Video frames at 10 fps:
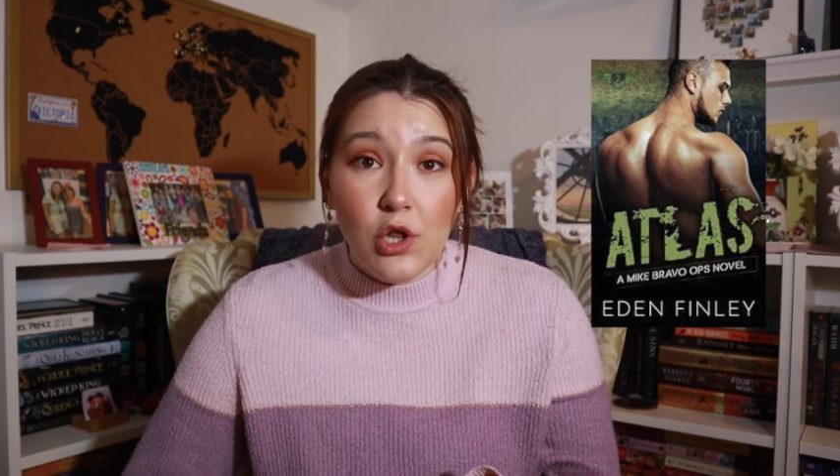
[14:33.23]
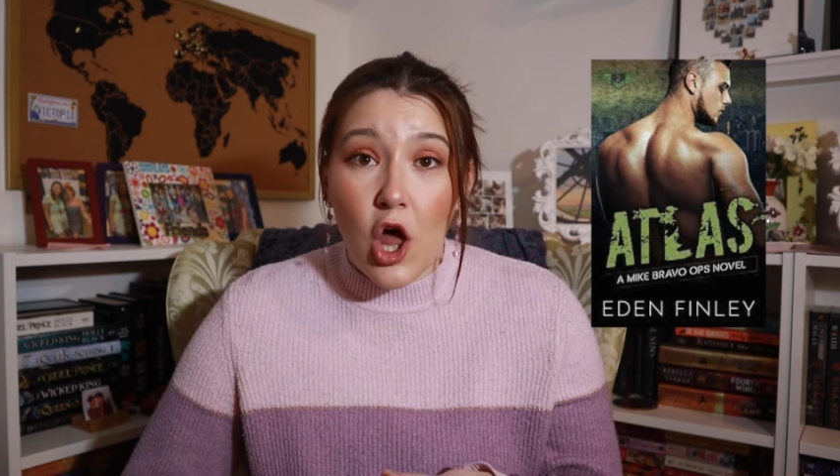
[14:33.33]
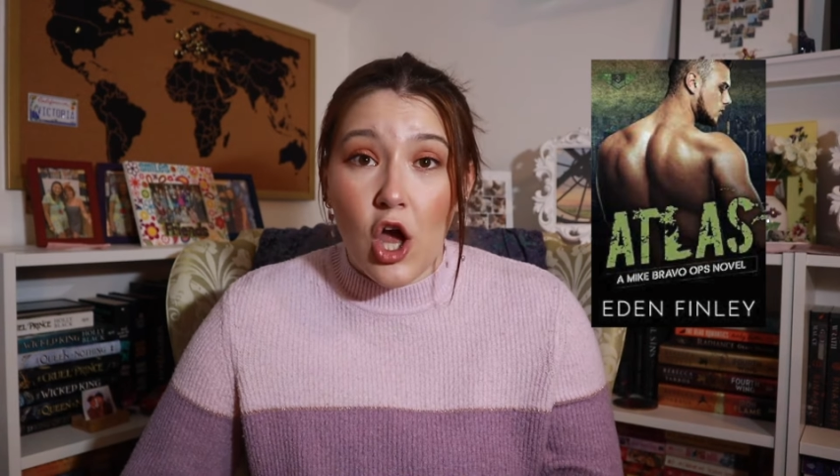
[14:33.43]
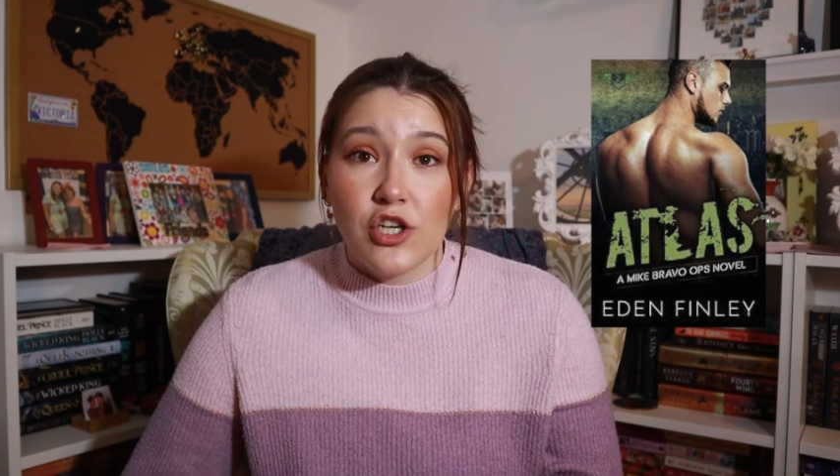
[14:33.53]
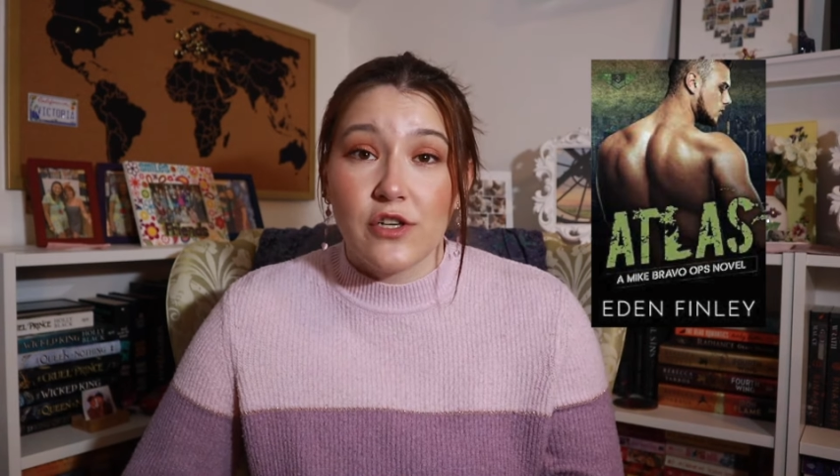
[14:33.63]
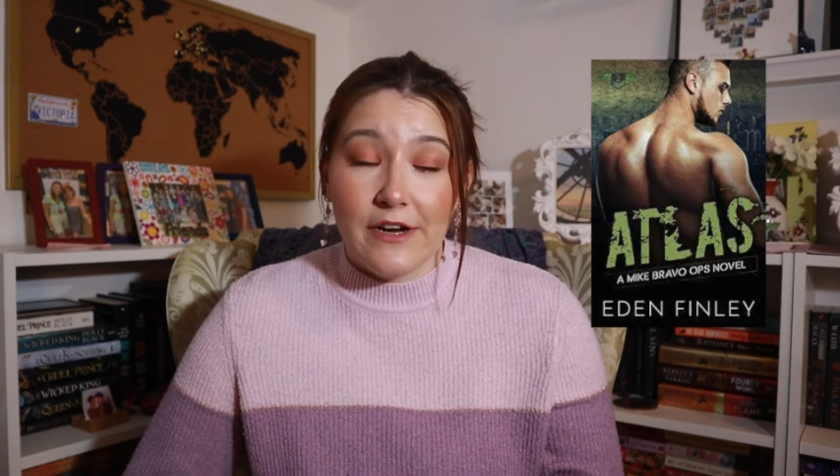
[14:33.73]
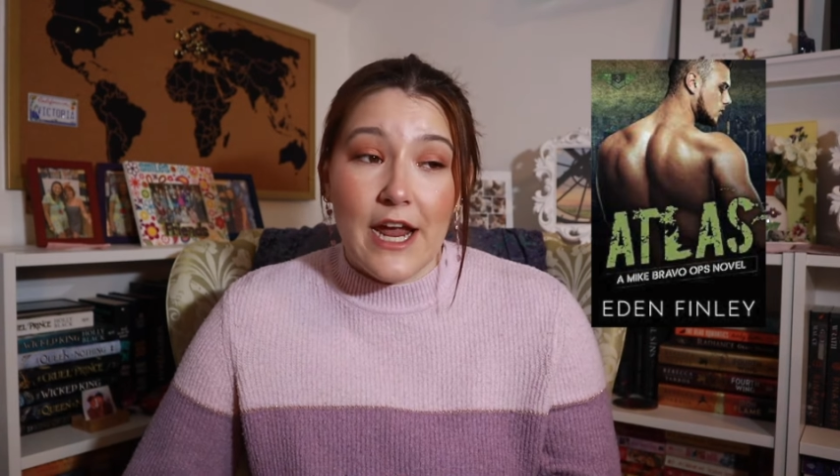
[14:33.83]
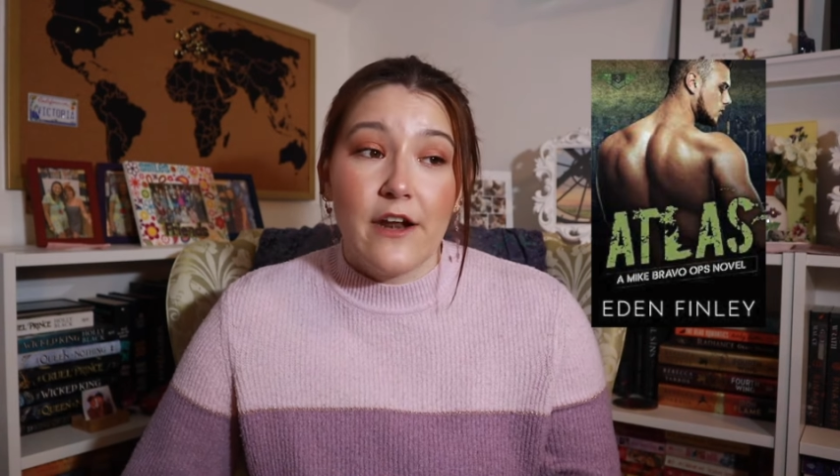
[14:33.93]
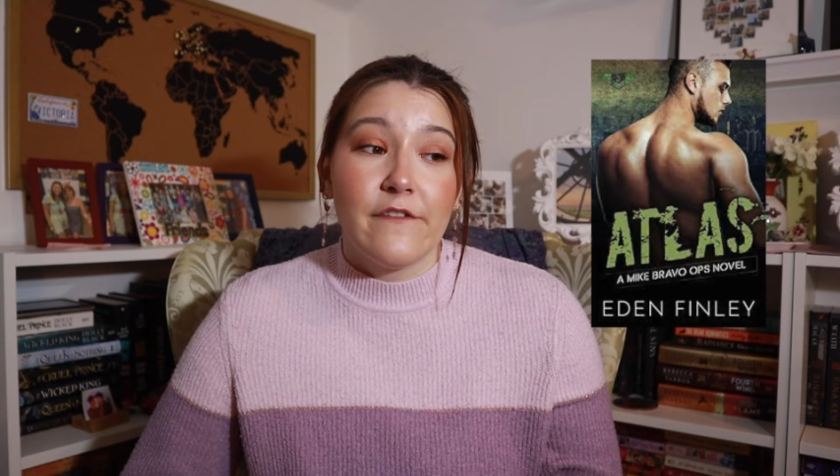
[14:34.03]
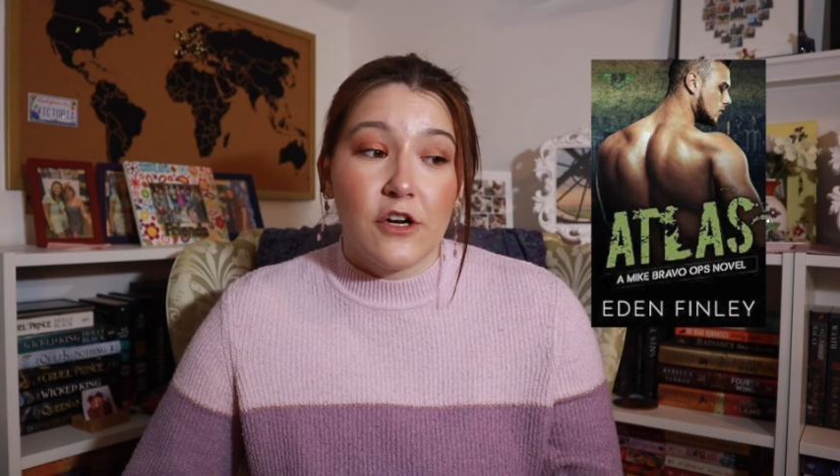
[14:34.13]
long to
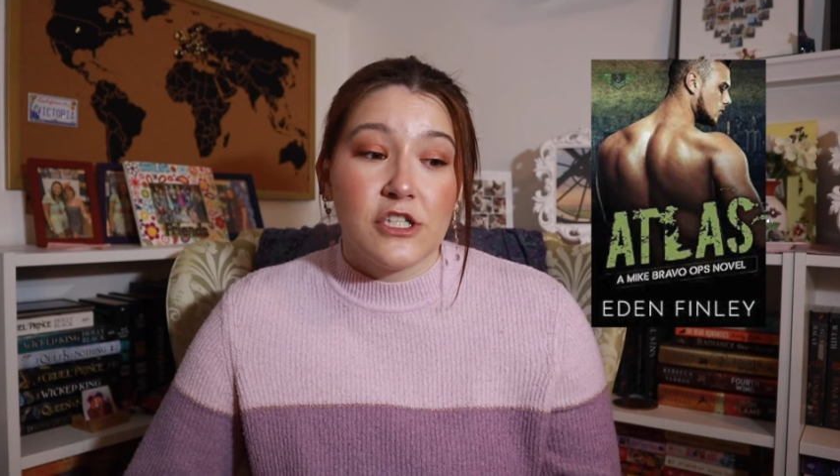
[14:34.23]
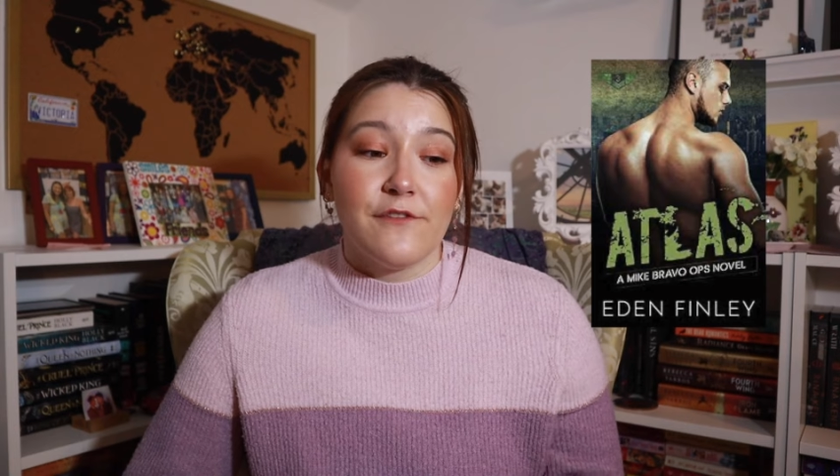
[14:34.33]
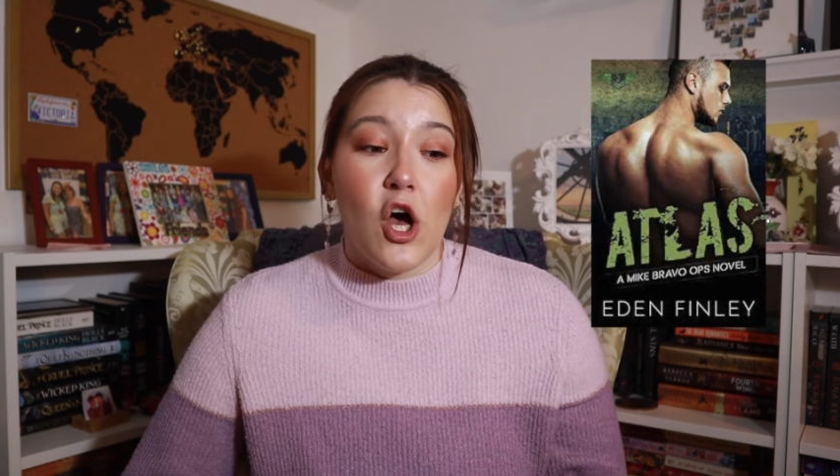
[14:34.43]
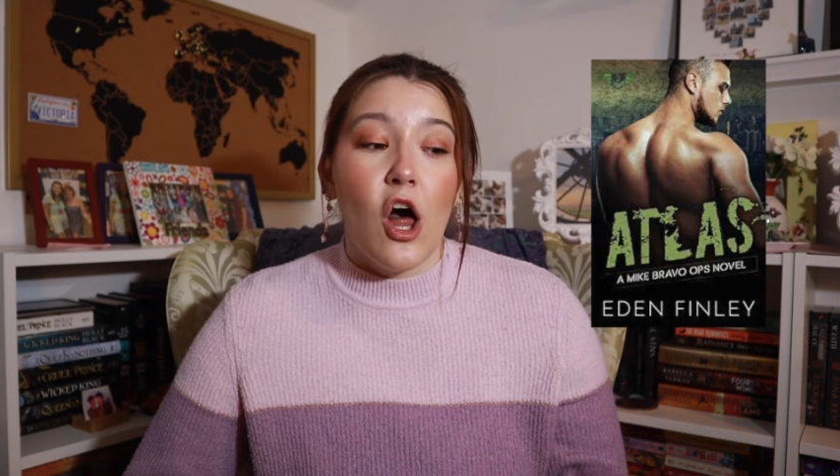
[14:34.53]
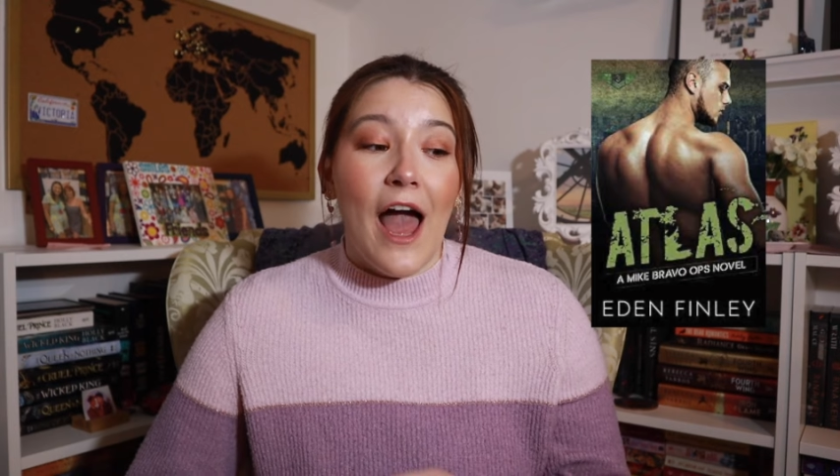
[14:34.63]
read, first of all.